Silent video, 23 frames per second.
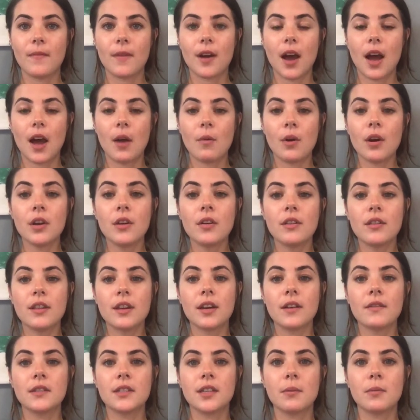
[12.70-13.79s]
I want you to think
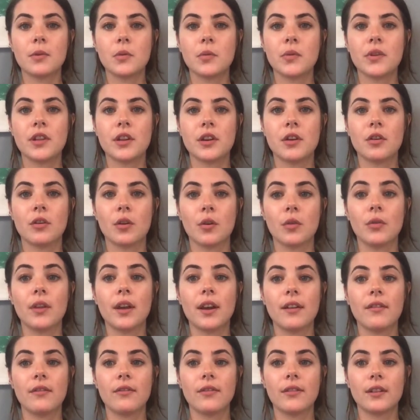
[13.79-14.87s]
of someone within your own
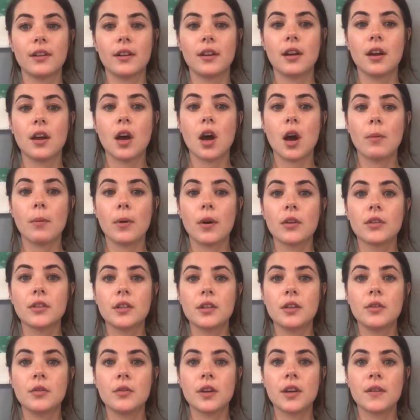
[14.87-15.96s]
life, a
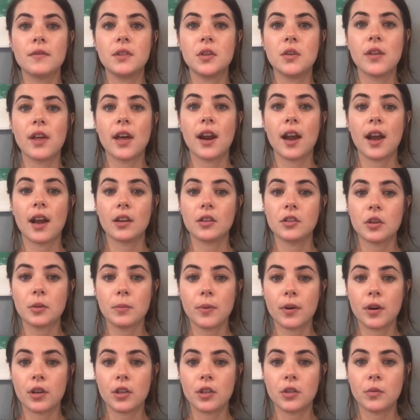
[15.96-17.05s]
person who gives you that extra
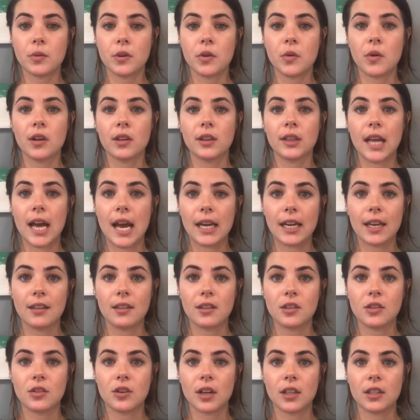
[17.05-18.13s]
push when you are lacking the
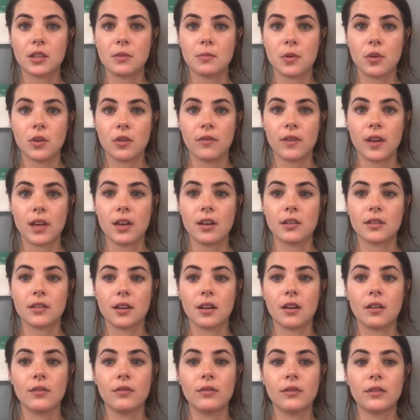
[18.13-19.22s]
strength to motivate
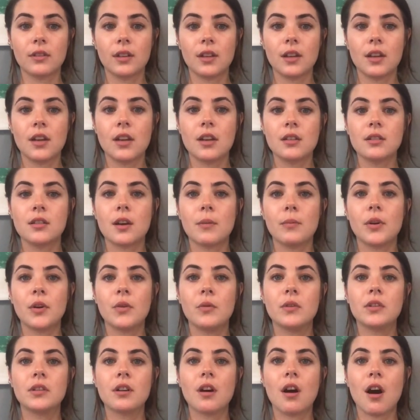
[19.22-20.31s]
yourself, someone who
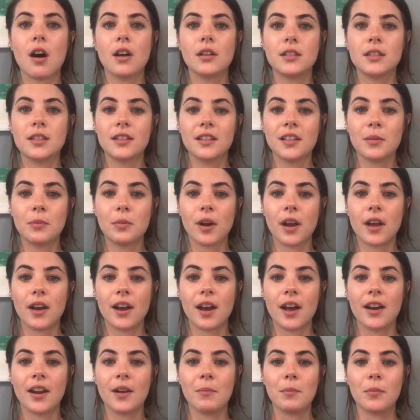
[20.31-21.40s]
is constantly
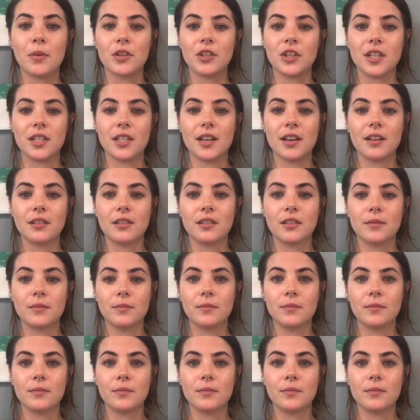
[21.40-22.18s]
bright-eyed and bushy-tailed.